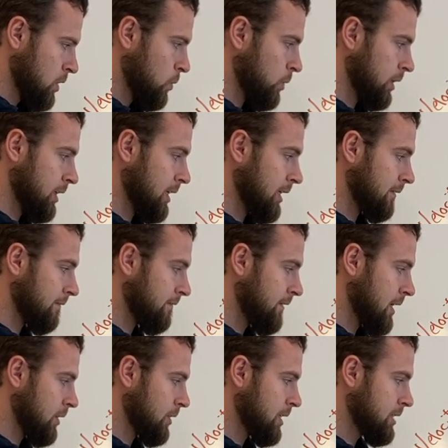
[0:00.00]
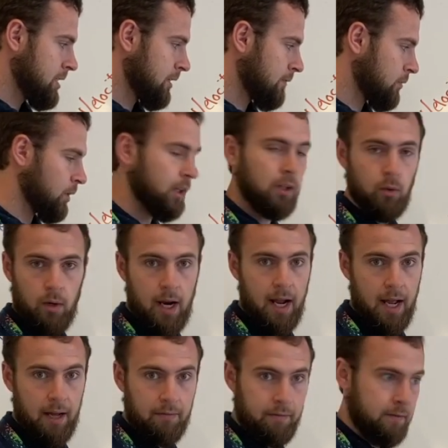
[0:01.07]
we're going to get a very different
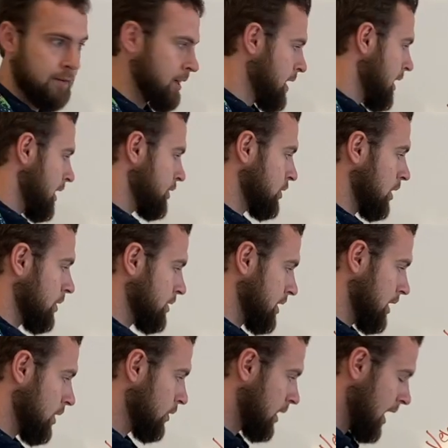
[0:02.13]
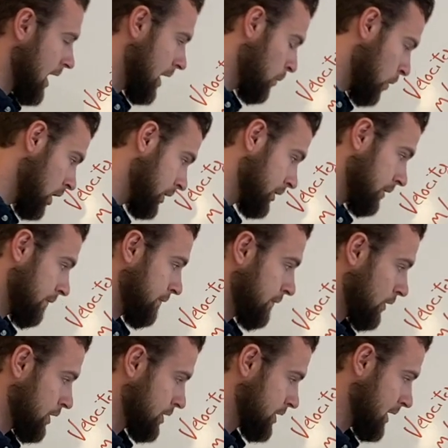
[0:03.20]
graph. So I'd say, okay, well in the first